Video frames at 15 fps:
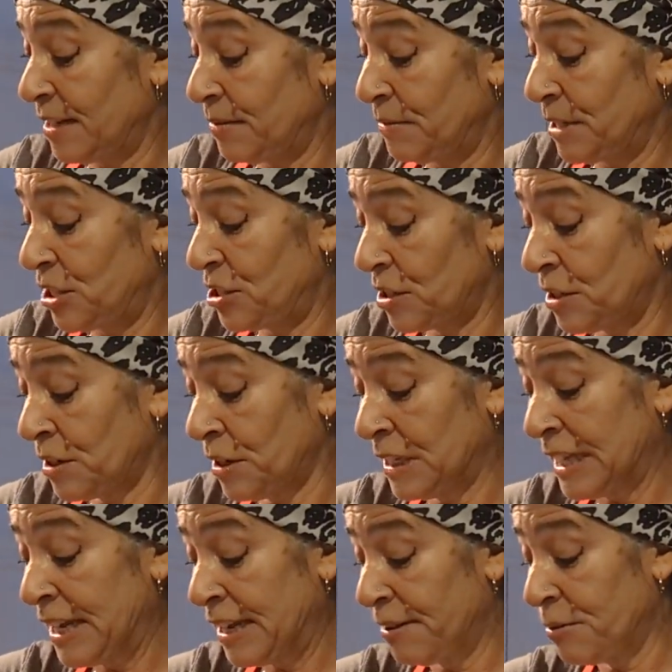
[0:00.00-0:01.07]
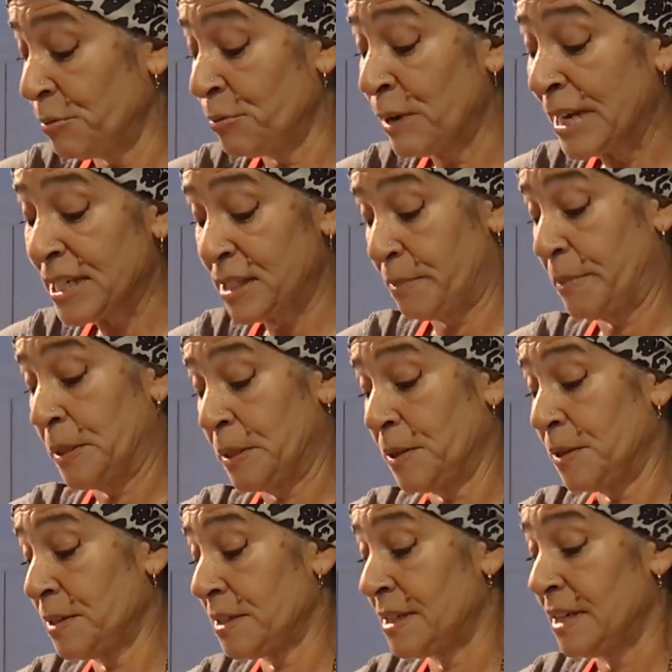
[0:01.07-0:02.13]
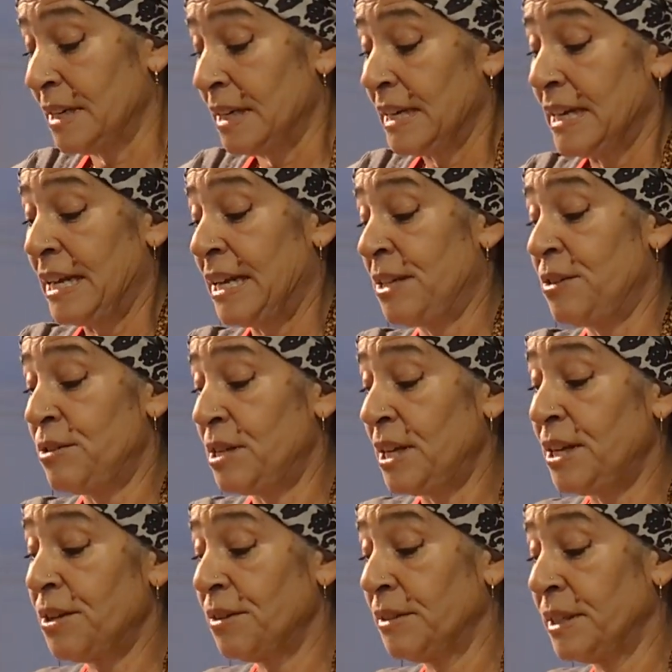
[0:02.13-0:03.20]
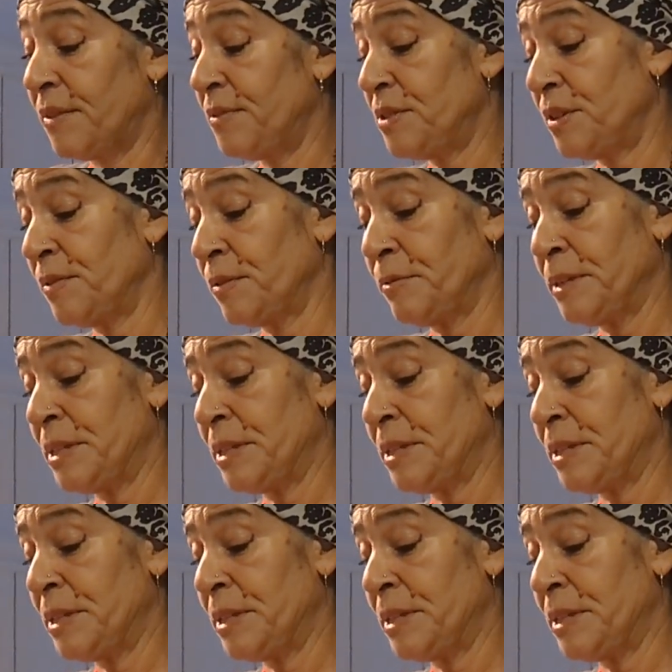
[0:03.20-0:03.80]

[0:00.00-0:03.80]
which are like rice balls. And you take your leftover